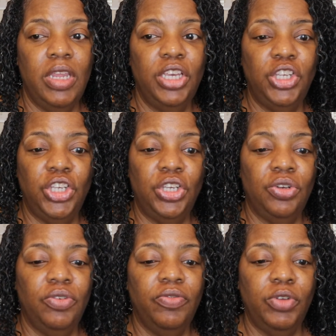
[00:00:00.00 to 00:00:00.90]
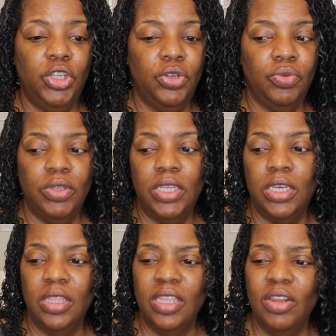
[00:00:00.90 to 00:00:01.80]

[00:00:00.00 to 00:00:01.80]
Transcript: next year for Juneteenth.